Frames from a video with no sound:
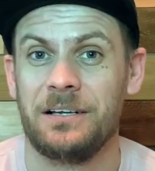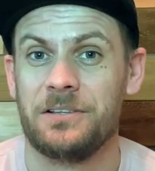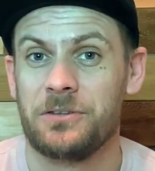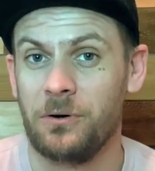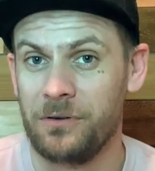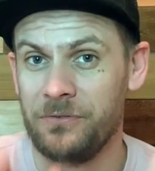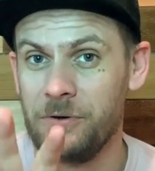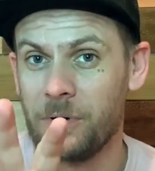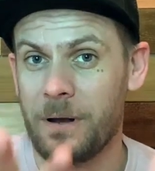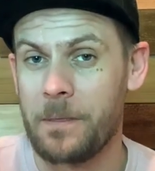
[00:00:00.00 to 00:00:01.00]
So if
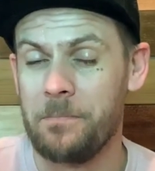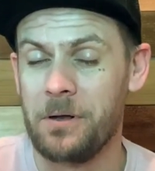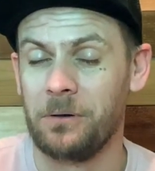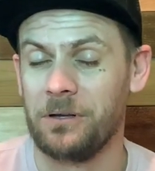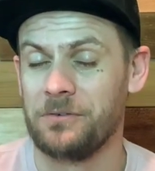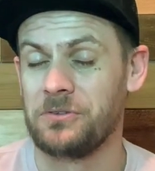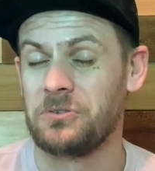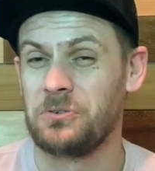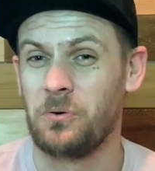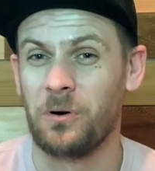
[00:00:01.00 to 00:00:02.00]
you are in the middle of a
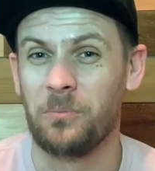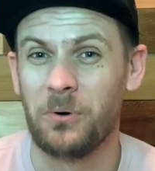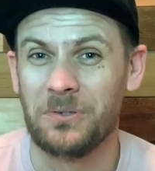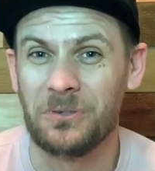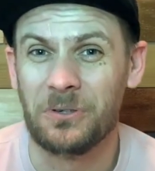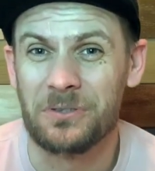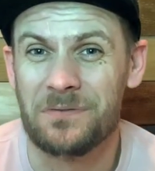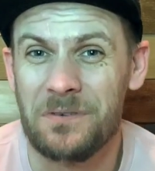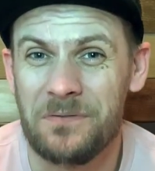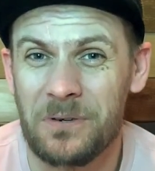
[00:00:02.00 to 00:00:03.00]
storm, boys and girls,
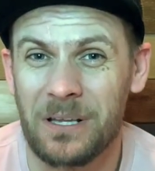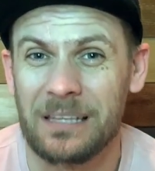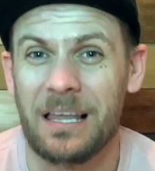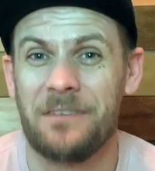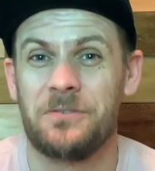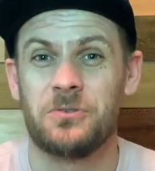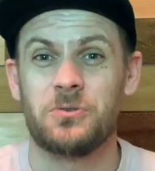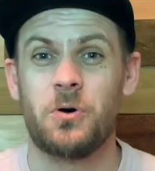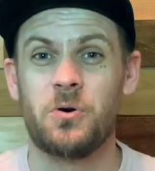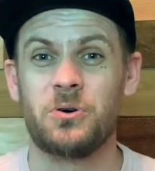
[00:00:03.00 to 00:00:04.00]
if you feel like life is
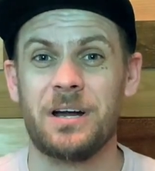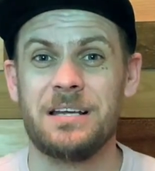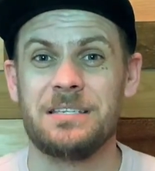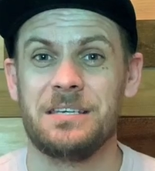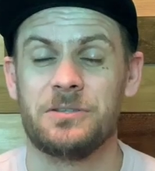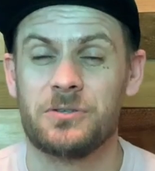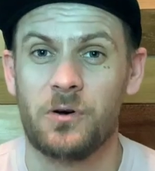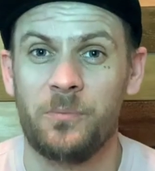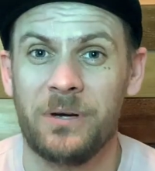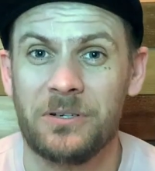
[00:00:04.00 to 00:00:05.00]
so crazy and
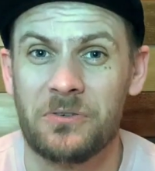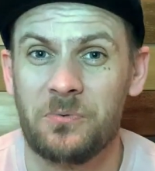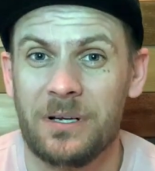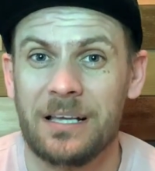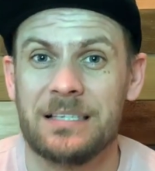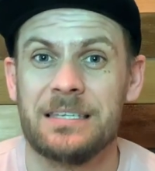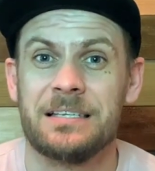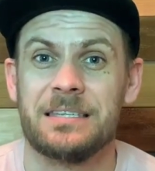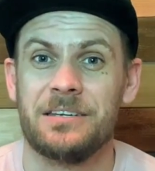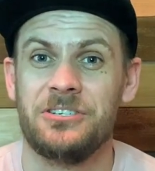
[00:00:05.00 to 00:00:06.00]
so big, just realize
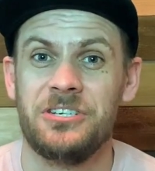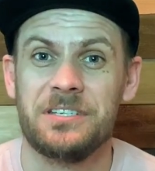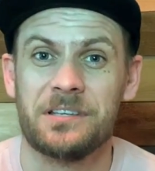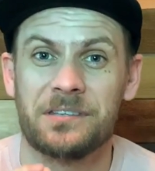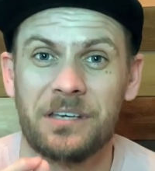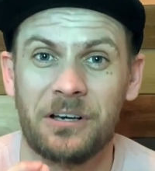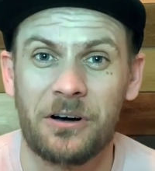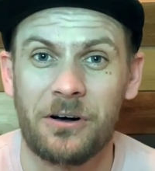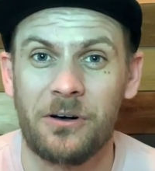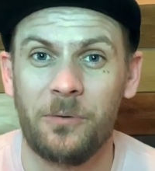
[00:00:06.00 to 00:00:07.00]
this, that Jesus can
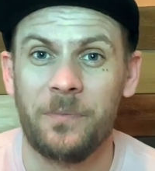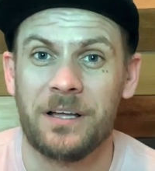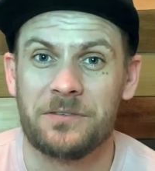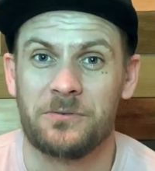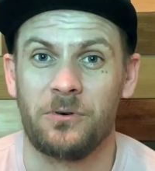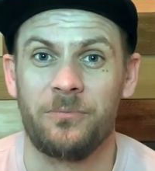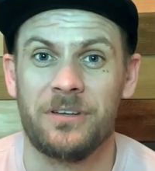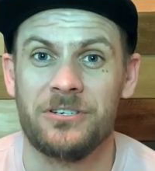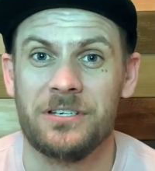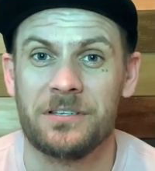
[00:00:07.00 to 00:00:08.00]
calm that storm,
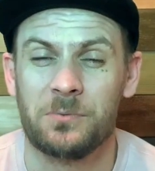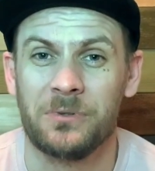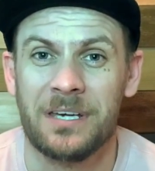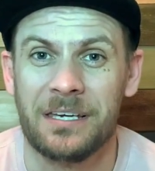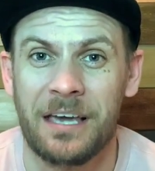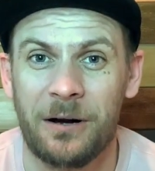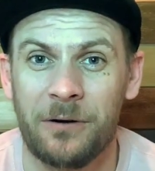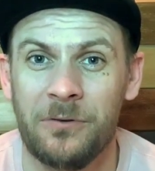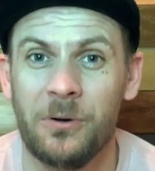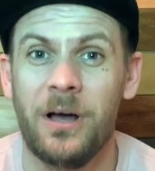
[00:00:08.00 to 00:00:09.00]
that Jesus will take care
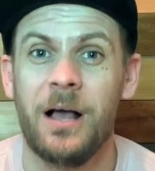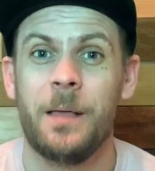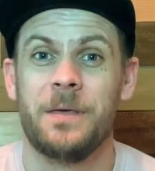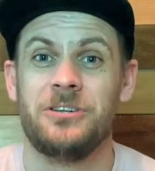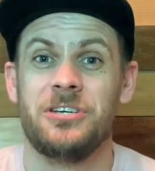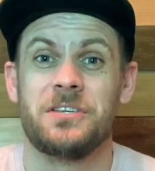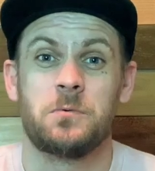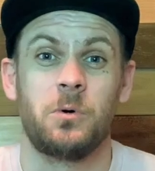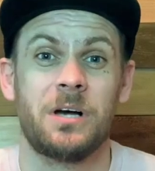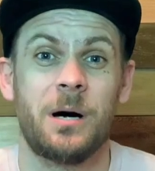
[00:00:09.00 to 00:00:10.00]
of you, that
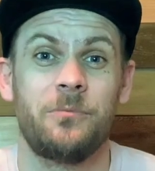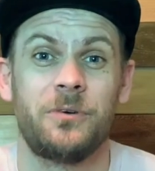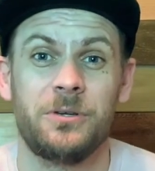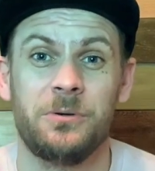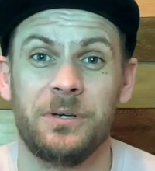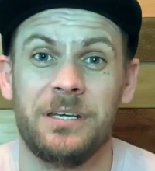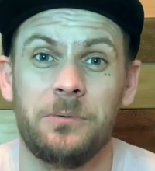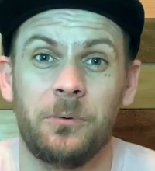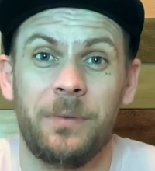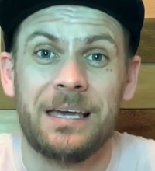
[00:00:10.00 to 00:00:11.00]
Jesus will comfort you, and he
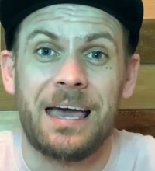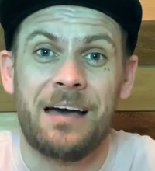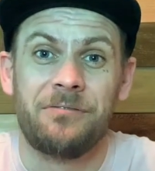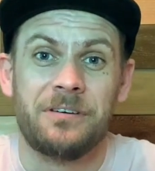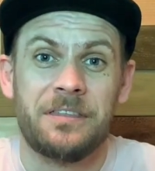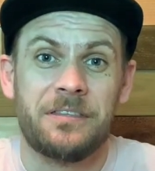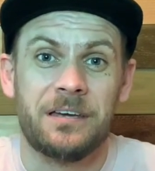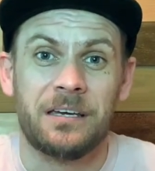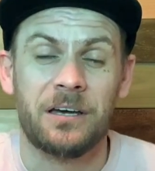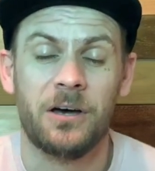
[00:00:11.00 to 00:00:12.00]
will make
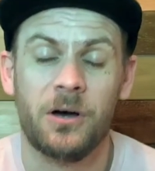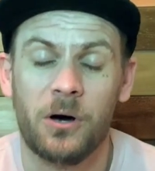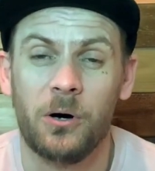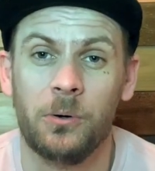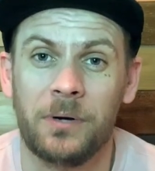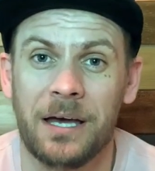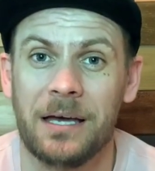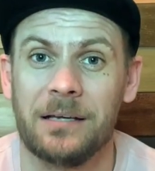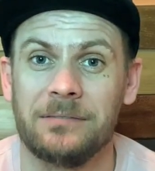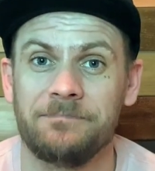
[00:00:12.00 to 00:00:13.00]
everything
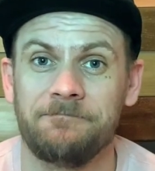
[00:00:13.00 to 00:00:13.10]
okay.